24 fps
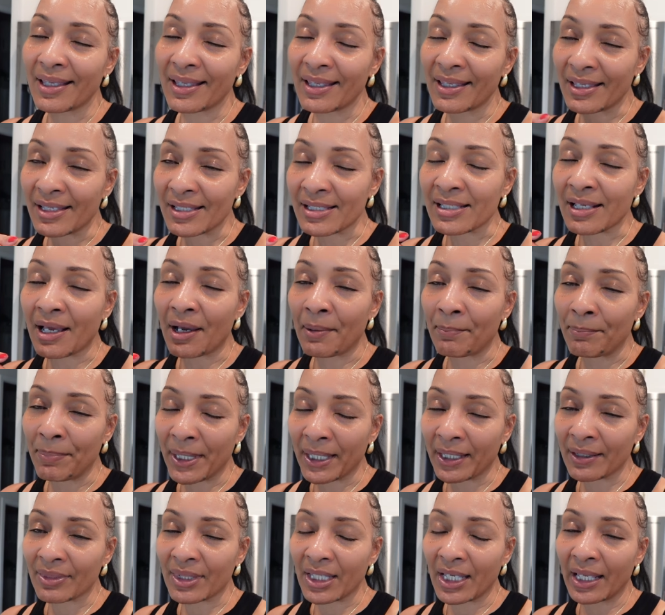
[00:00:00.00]
is a
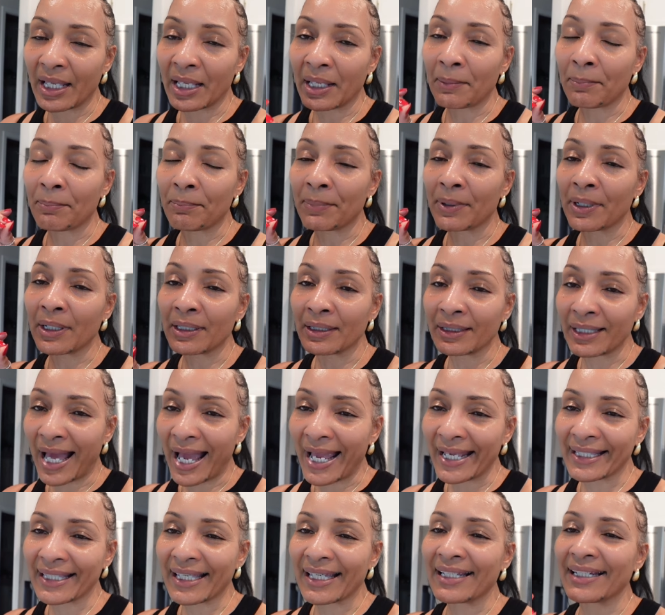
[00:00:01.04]
big thing.
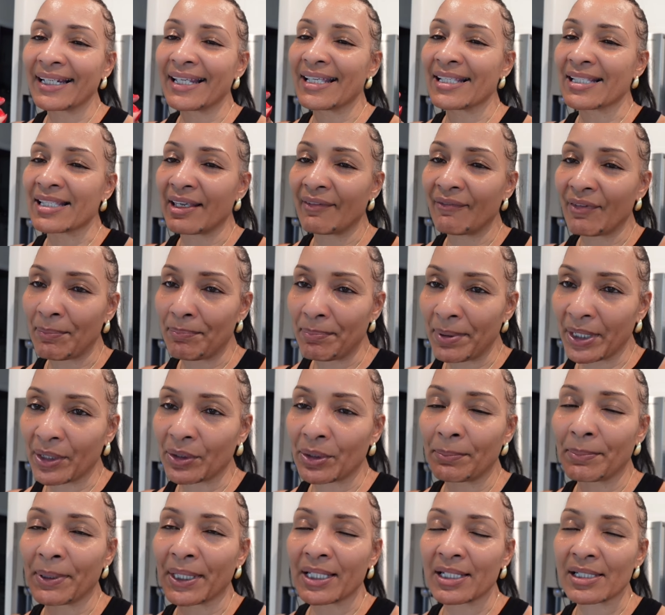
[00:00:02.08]
Liking is even
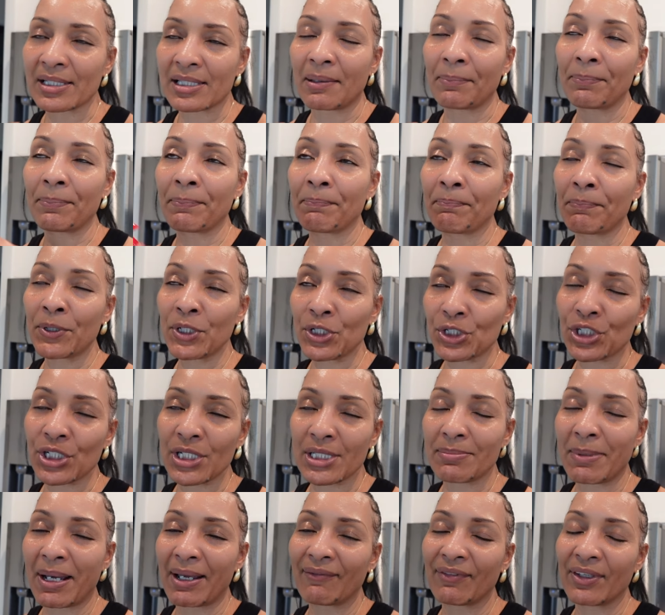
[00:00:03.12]
bigger because it
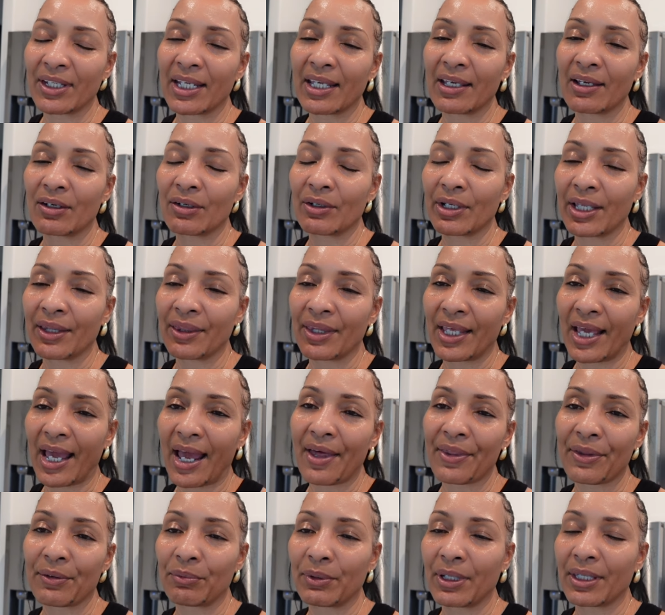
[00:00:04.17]
pushes my video in the
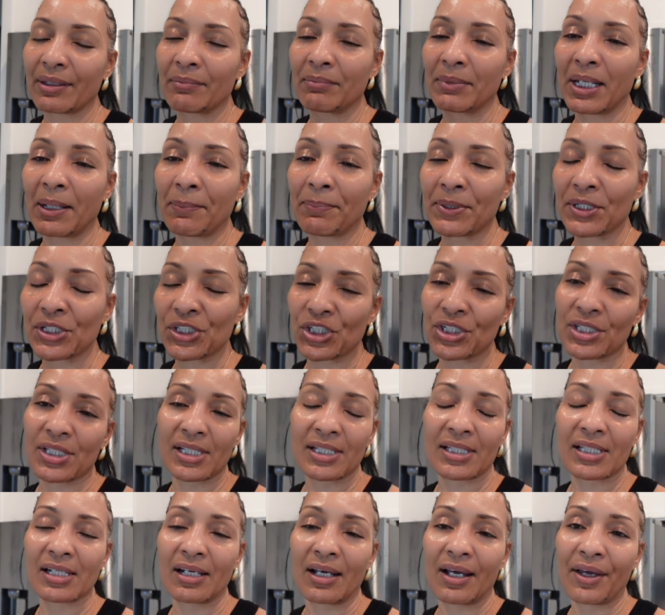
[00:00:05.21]
algorithm and it pushes
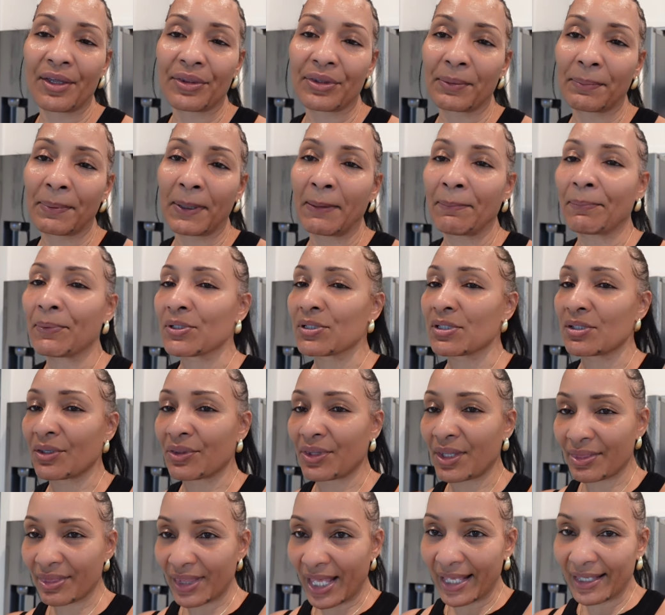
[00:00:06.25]
it to other people so
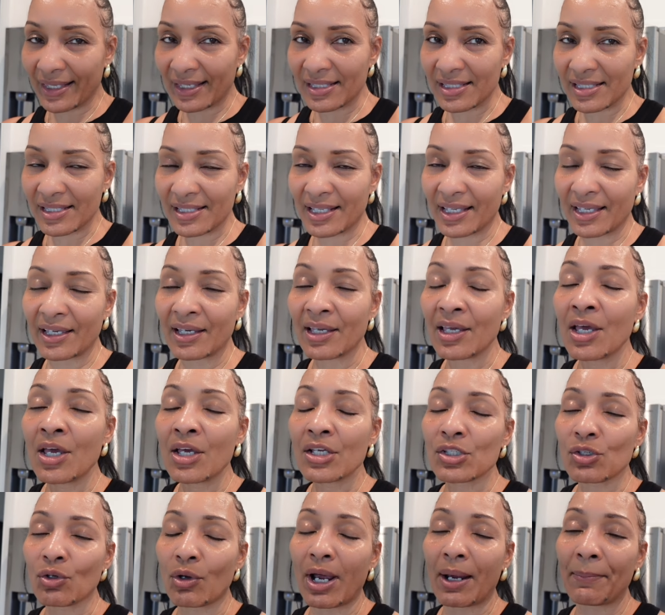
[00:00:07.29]
that they can see it.
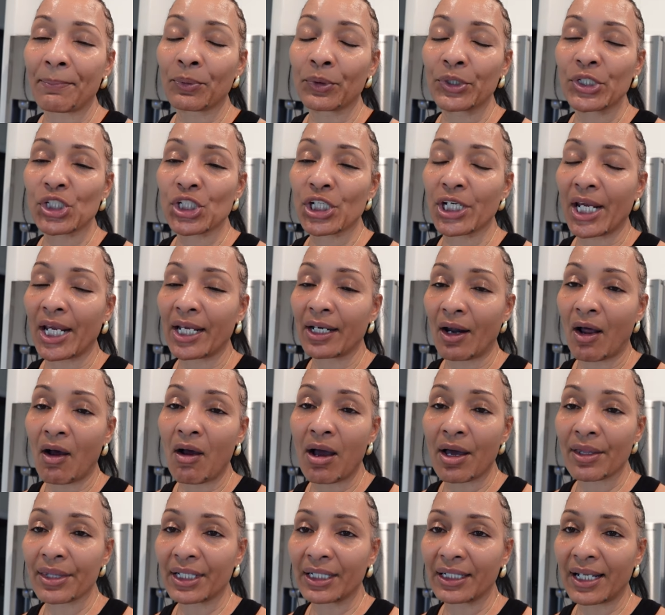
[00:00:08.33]
So I appreciate
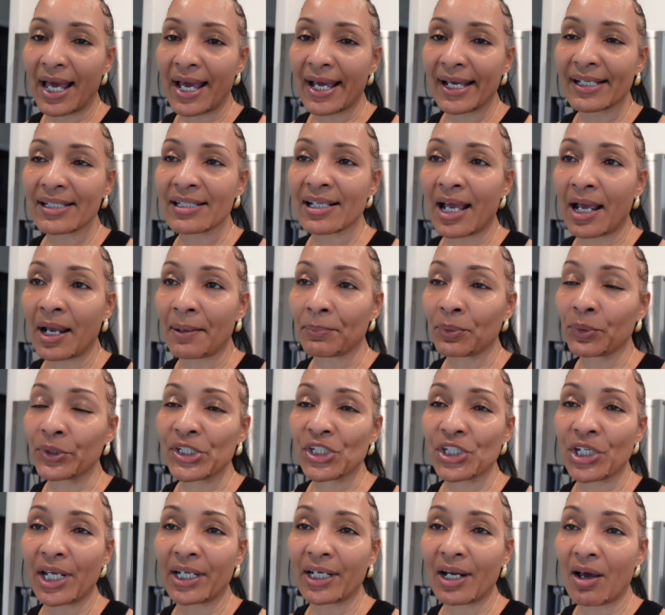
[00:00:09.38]
all the likes. I
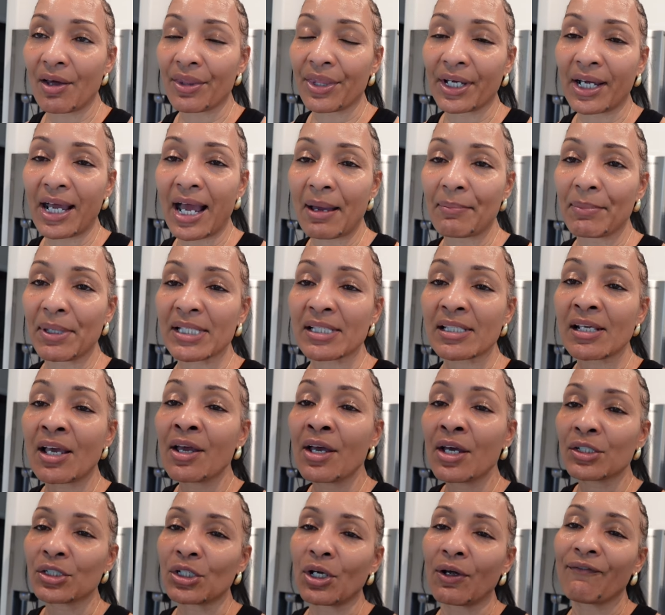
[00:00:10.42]
appreciate all the comments.
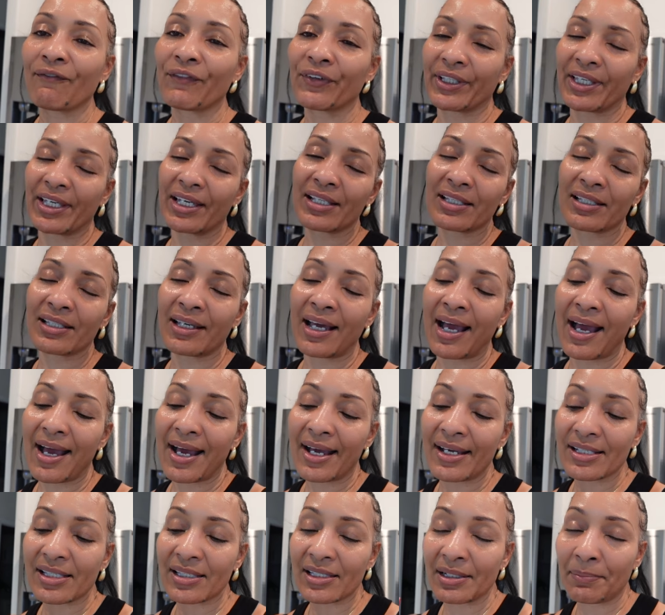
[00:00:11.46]
Don't forget,
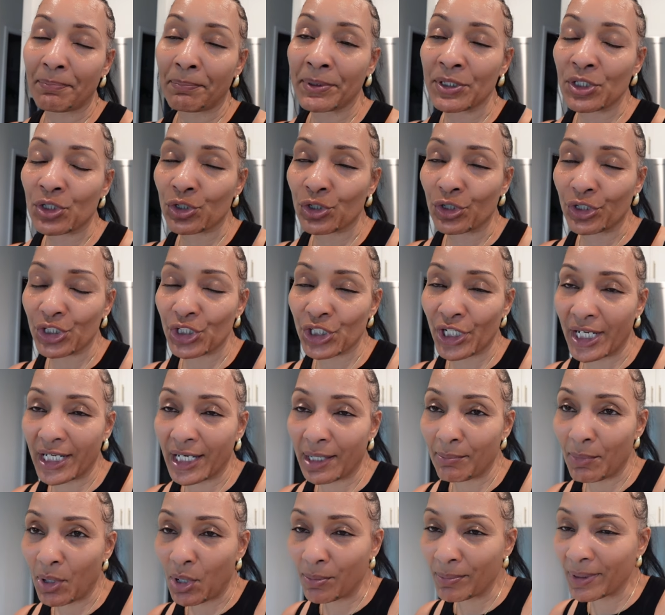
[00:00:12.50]
guys, to put your
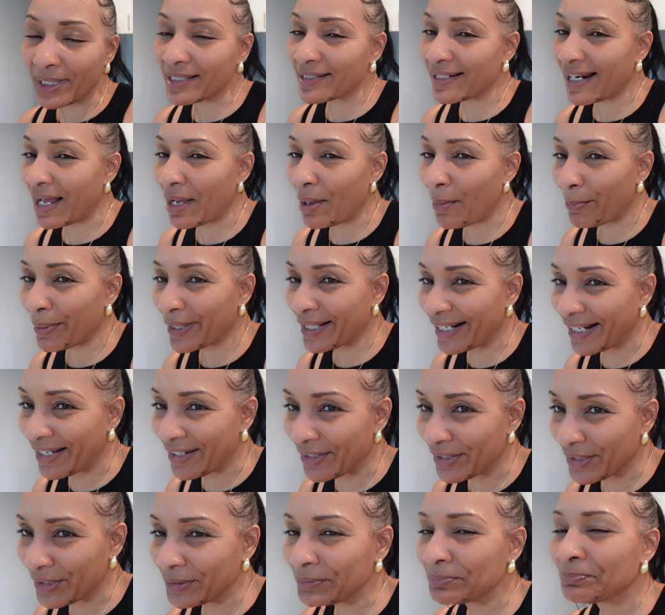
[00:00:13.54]
shady moment down
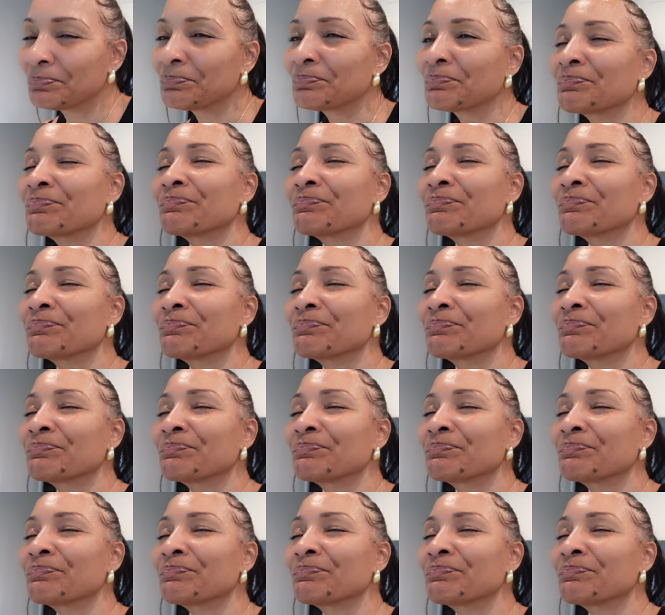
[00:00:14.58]
below.